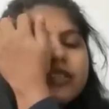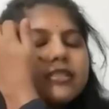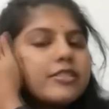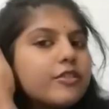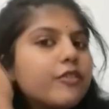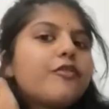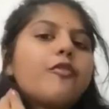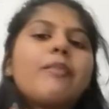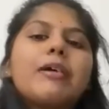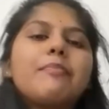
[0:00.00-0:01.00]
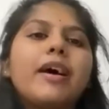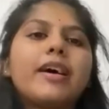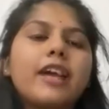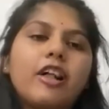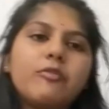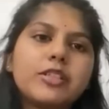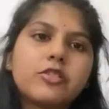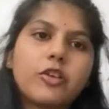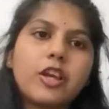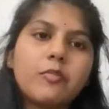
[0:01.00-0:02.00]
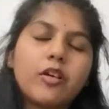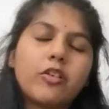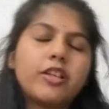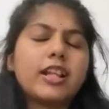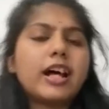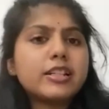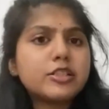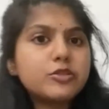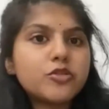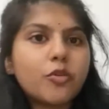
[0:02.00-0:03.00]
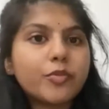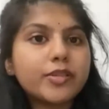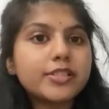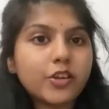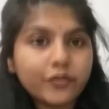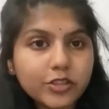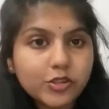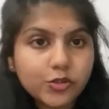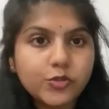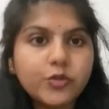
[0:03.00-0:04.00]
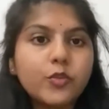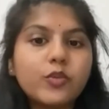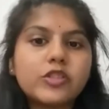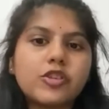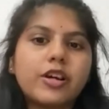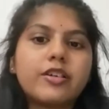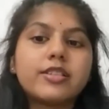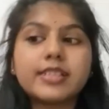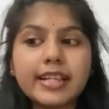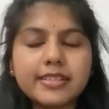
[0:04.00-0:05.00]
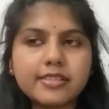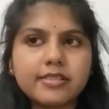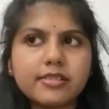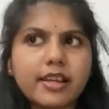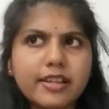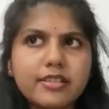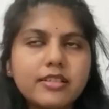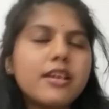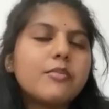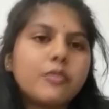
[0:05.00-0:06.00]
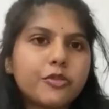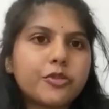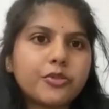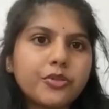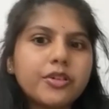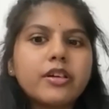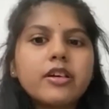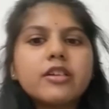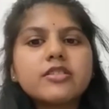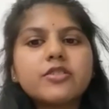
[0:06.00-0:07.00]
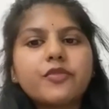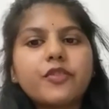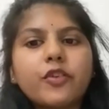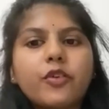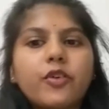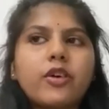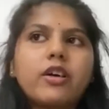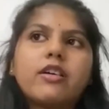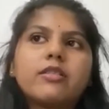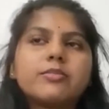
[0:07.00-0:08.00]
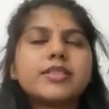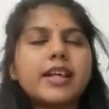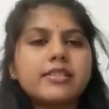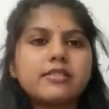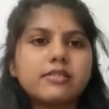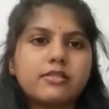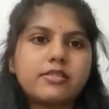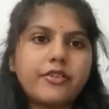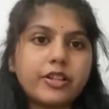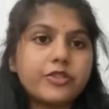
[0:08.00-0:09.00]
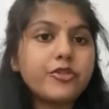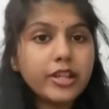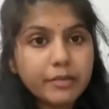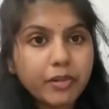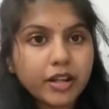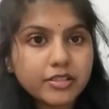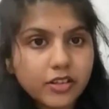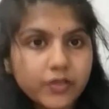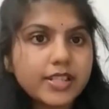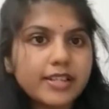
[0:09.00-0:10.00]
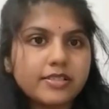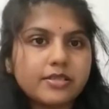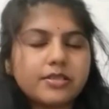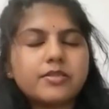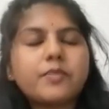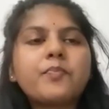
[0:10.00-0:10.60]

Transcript: So for my part, I'll be talking about the last two components of the shoe, which are sensors and motor. So for sensors, there are three parts of sensors,